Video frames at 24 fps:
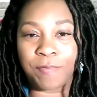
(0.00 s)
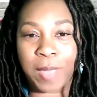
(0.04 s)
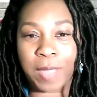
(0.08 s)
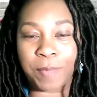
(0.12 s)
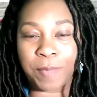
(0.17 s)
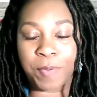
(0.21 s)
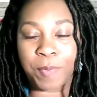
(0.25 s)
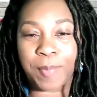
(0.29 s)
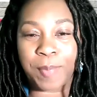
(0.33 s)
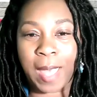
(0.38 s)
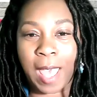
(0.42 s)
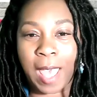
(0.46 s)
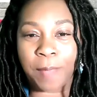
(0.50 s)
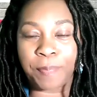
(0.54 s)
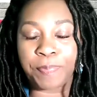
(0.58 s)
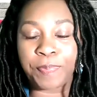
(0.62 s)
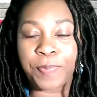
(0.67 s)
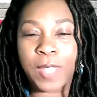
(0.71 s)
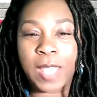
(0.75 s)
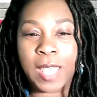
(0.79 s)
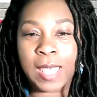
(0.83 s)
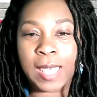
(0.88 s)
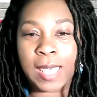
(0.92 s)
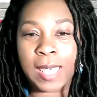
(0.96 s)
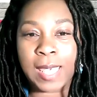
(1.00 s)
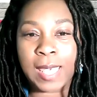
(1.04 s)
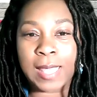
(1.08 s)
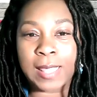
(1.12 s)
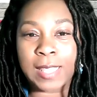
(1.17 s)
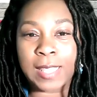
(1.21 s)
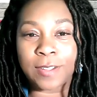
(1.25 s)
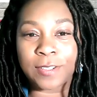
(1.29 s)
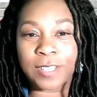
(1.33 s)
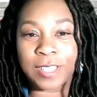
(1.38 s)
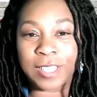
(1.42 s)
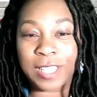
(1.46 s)
paperback,
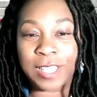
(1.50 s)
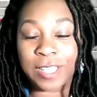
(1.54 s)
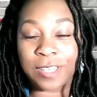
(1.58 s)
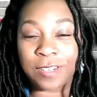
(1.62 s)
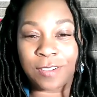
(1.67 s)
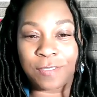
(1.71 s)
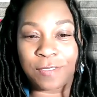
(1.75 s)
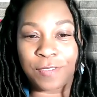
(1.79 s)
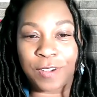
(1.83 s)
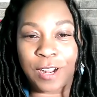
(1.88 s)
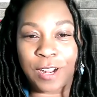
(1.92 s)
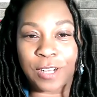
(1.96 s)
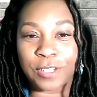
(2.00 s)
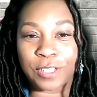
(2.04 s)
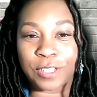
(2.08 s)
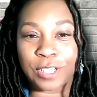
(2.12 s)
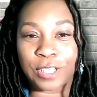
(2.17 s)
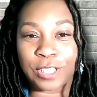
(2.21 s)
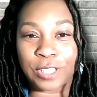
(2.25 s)
and there's a Kindle version.